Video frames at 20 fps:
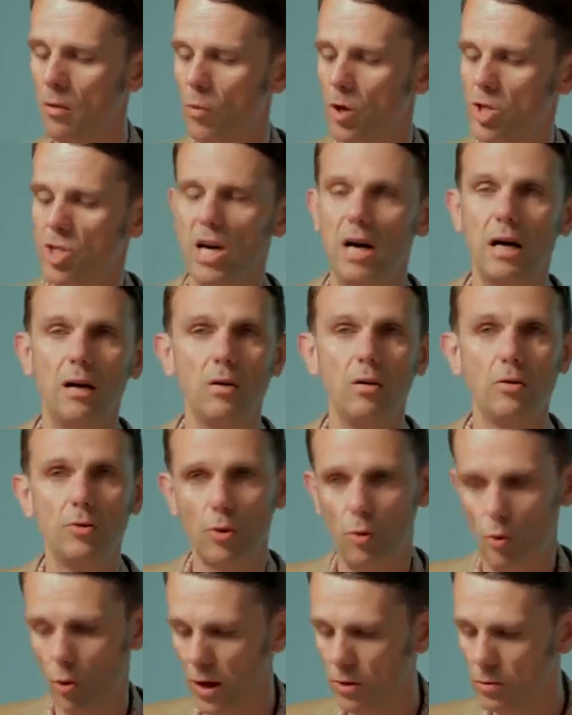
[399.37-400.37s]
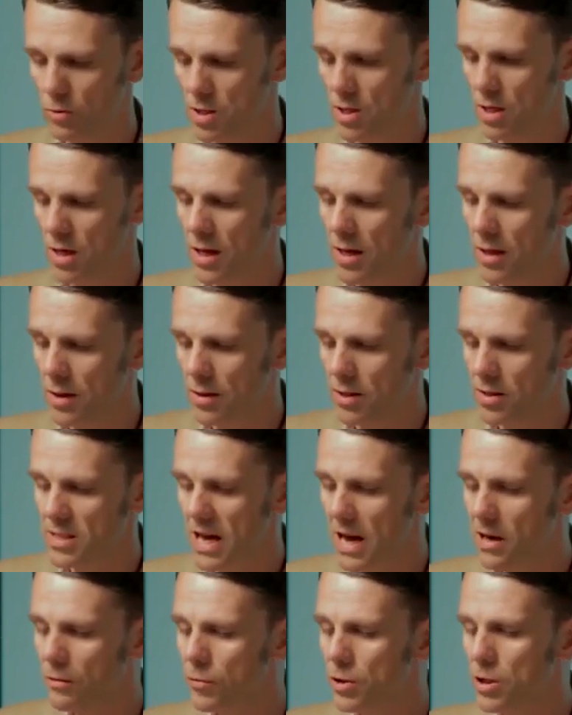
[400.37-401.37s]
which held, quote,
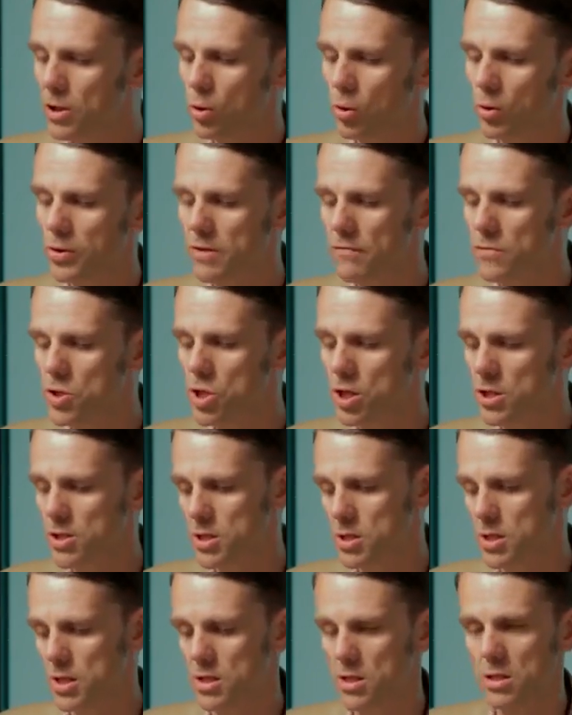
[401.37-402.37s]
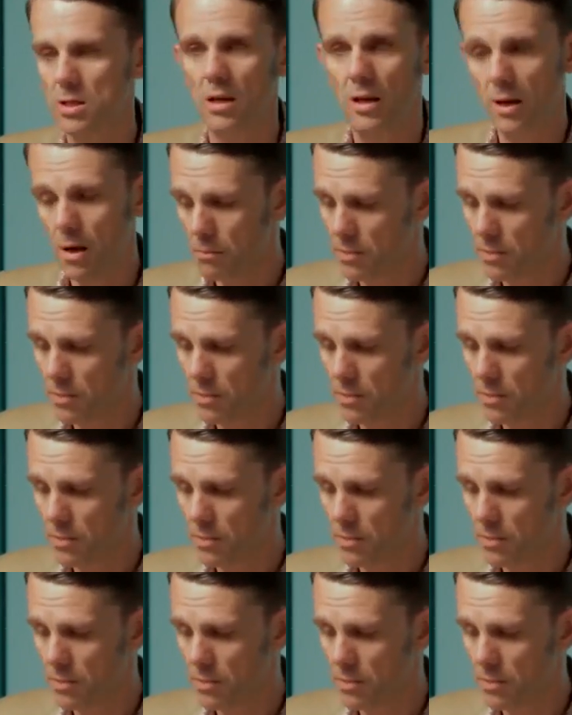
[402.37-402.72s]
that every court of justice